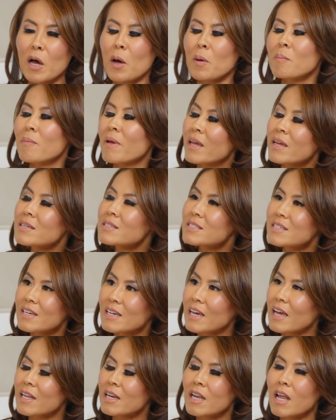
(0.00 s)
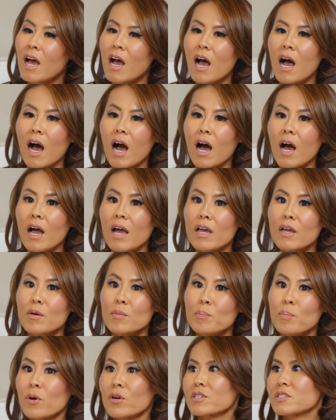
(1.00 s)
amazing. And I
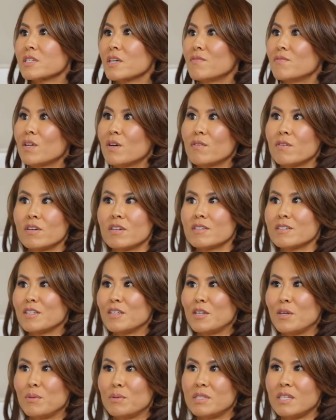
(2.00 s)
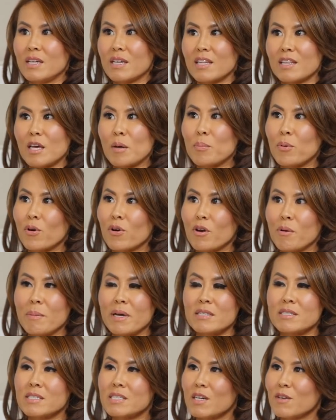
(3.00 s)
personally have never, you know, taken that program
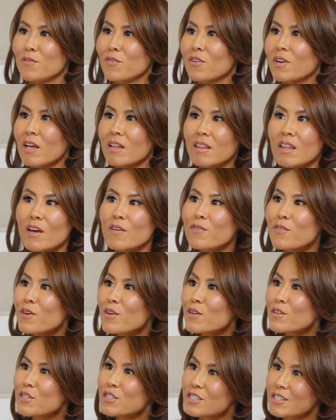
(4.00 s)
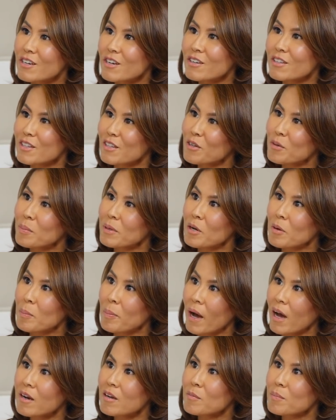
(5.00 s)
at Stanford. I'd love for you to share a little bit
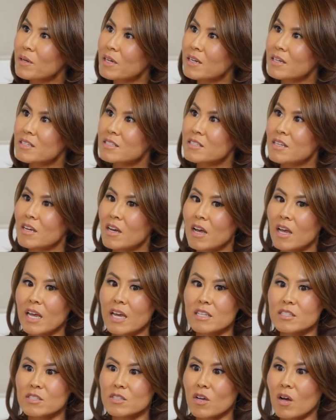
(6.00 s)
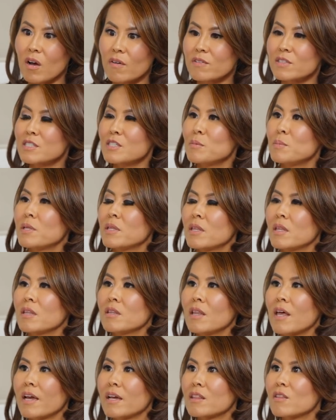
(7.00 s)
about it because it's obviously
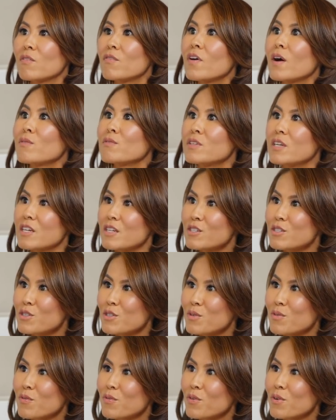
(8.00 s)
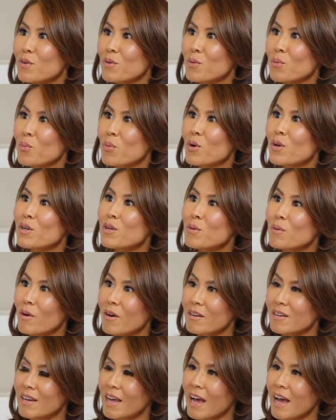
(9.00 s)
been like the foundation for where you are